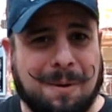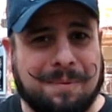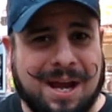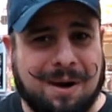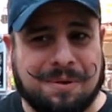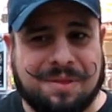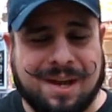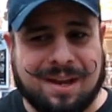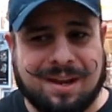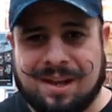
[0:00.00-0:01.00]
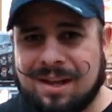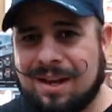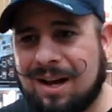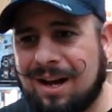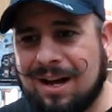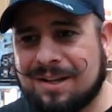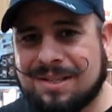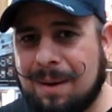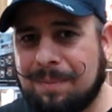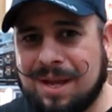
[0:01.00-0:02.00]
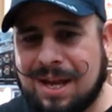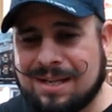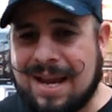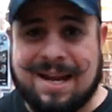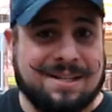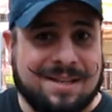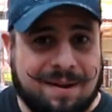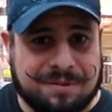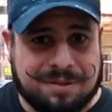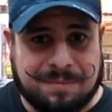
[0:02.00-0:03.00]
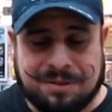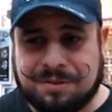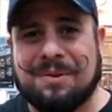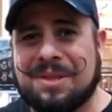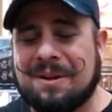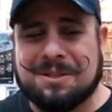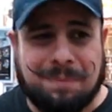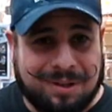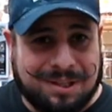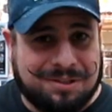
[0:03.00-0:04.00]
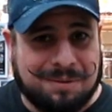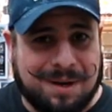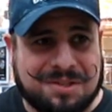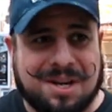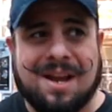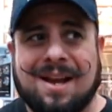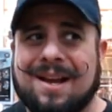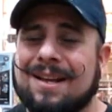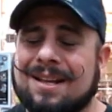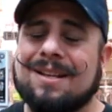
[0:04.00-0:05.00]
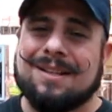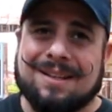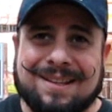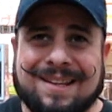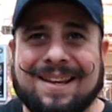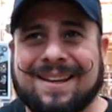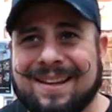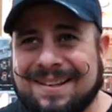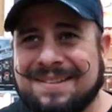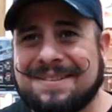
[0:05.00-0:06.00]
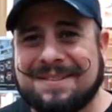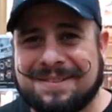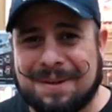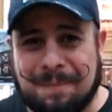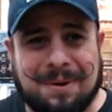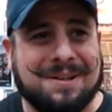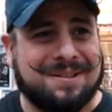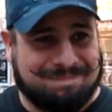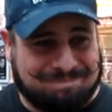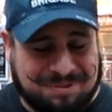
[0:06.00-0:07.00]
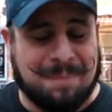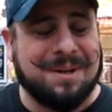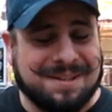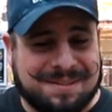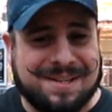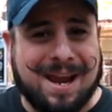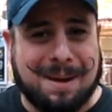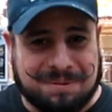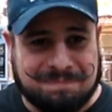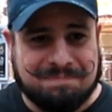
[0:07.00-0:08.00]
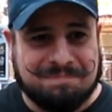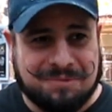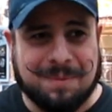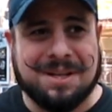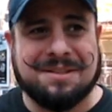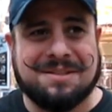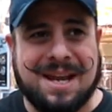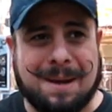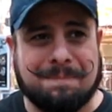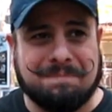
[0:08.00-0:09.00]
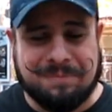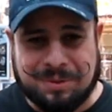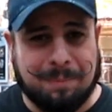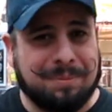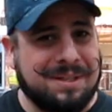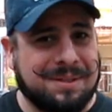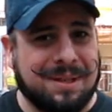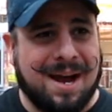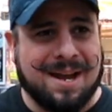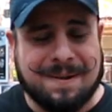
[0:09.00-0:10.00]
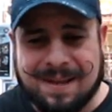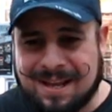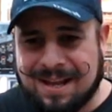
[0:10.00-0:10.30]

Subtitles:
helping out with that. On top of that, Danny's having some issues. Without spoiling too much, someone gets stabbed. Someone bleeds a lot.